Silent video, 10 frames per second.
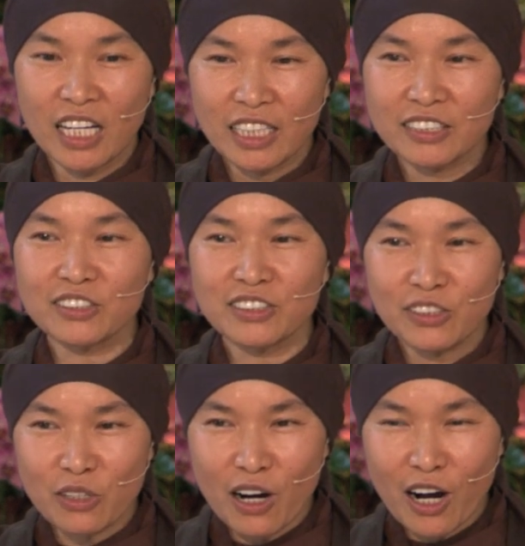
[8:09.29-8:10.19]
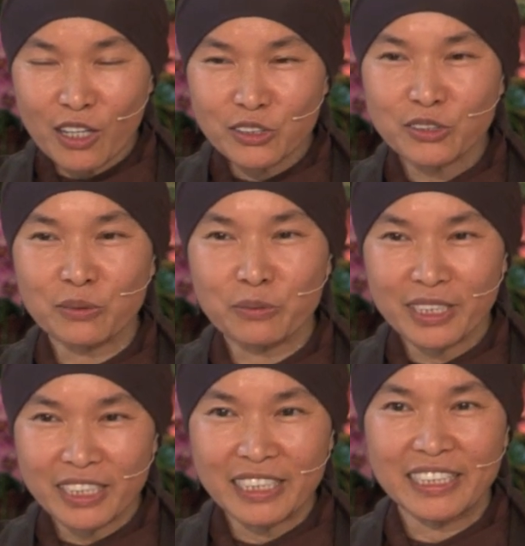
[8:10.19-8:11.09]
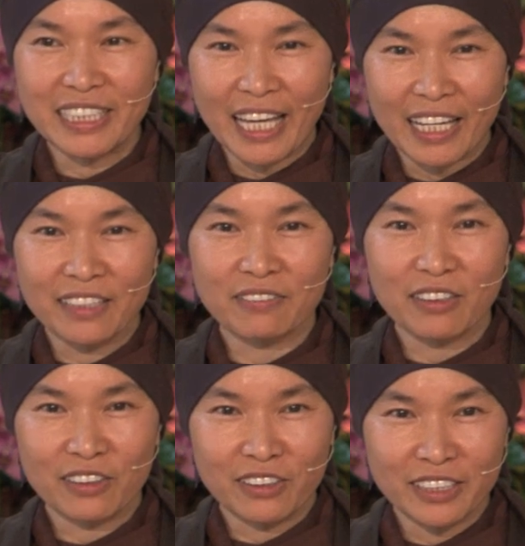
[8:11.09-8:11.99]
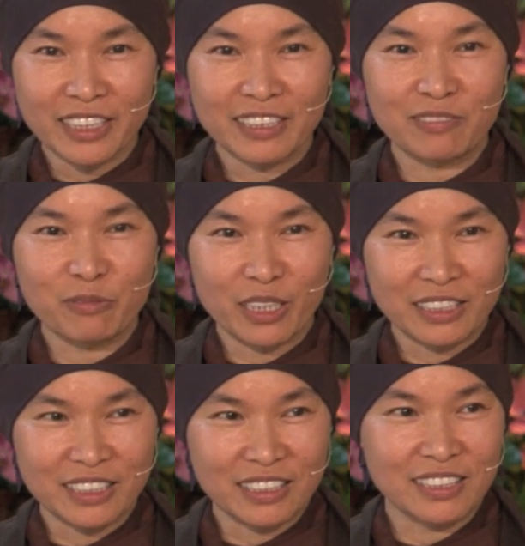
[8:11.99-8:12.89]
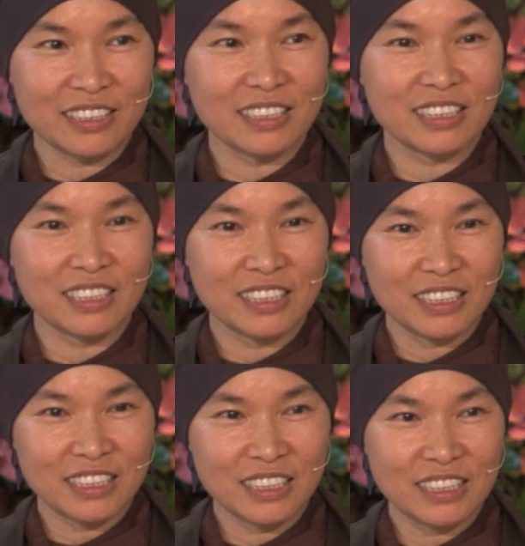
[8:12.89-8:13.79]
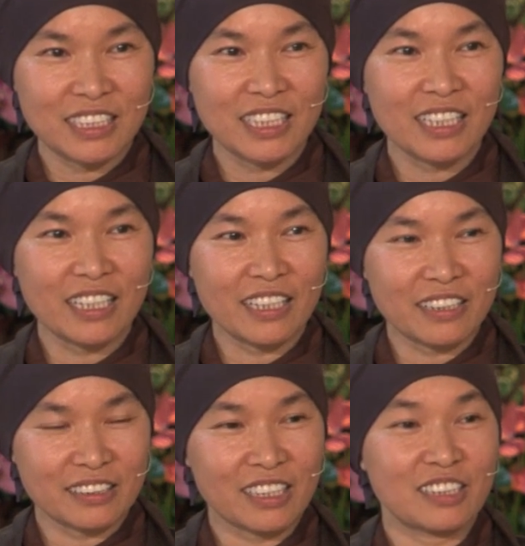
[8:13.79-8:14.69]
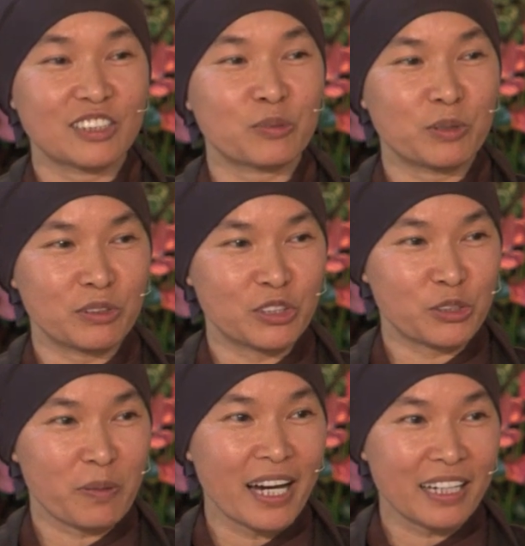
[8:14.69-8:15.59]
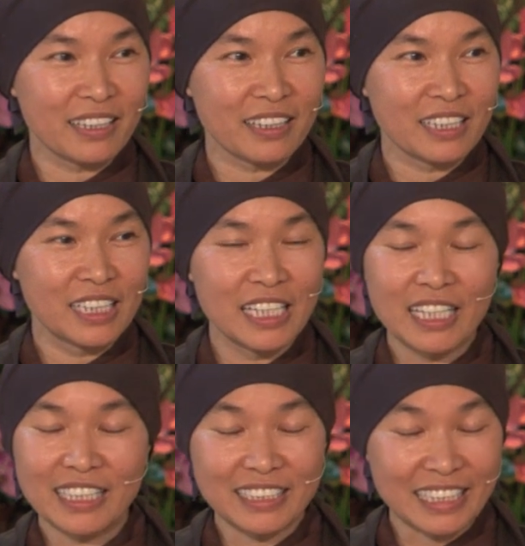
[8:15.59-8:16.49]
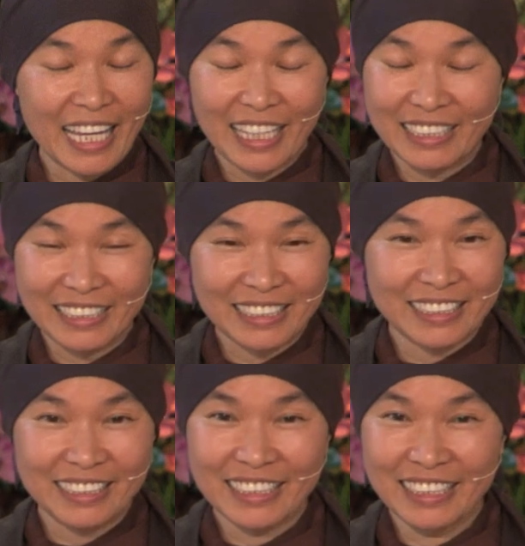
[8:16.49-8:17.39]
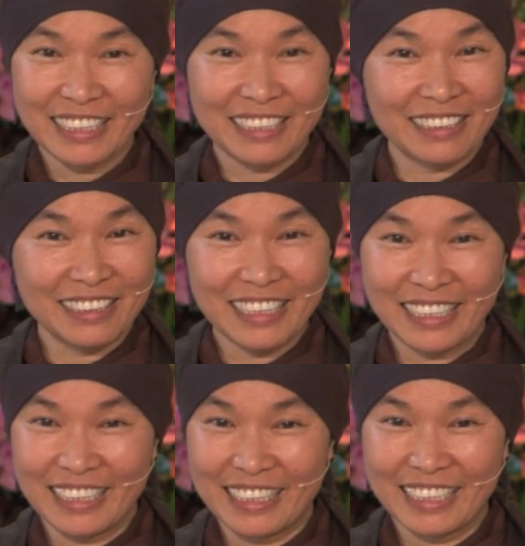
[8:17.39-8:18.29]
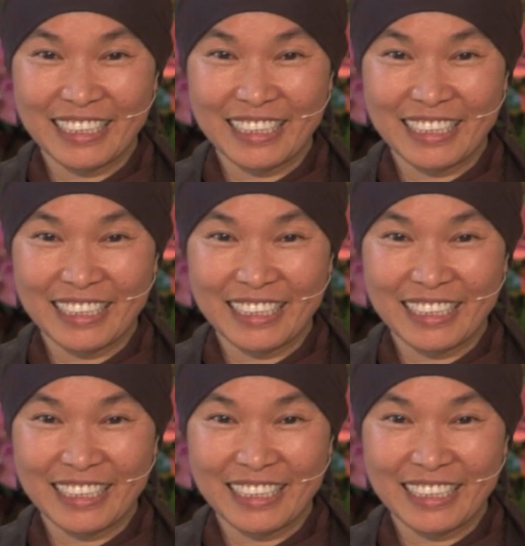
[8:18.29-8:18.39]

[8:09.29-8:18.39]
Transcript: it's also really the end of our learning process, and on our spiritual path, it's an endless learning,